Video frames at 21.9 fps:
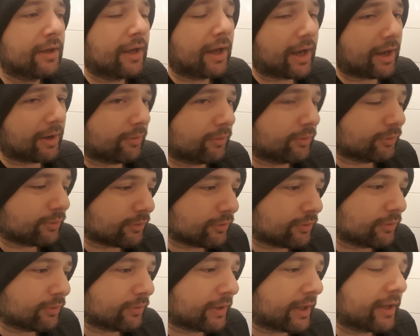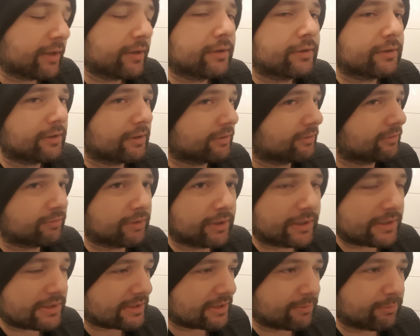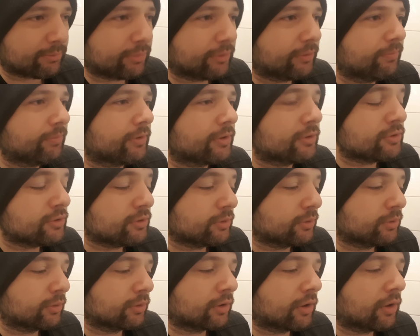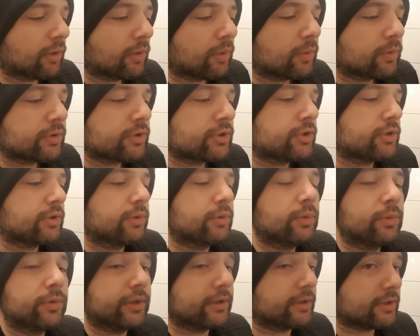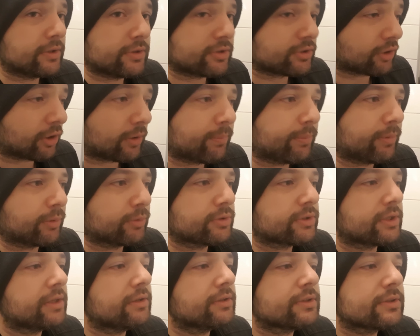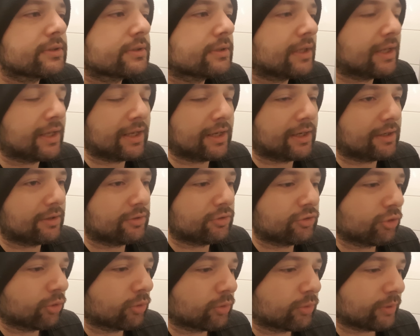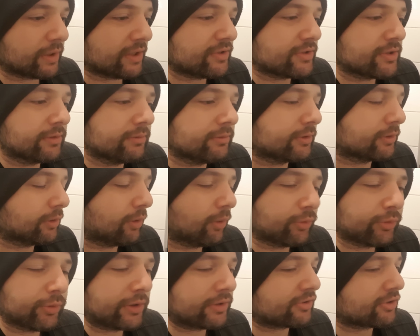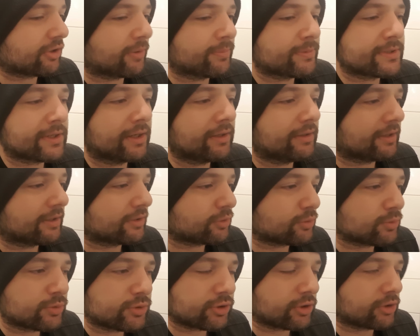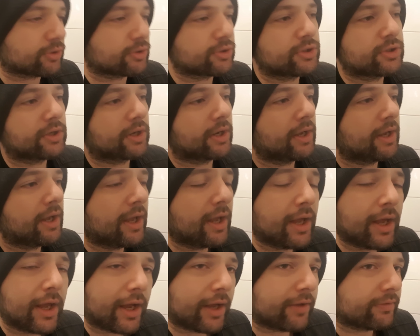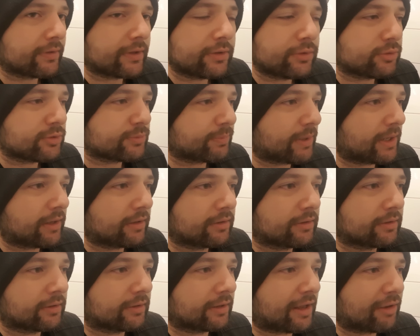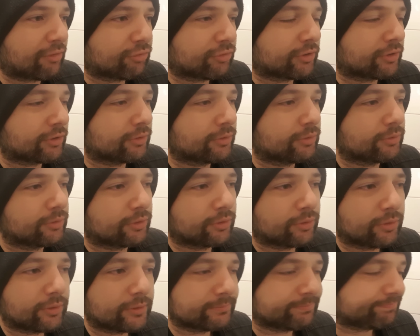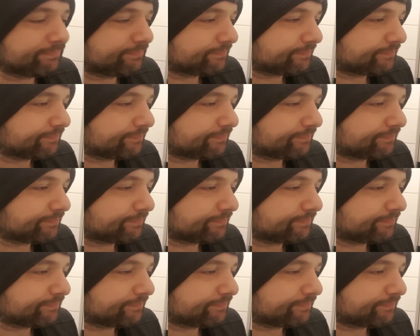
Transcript: How do you do that? It's very simple. You go to the job postings in your region. You go to a job site and you search. And then you spend an afternoon, or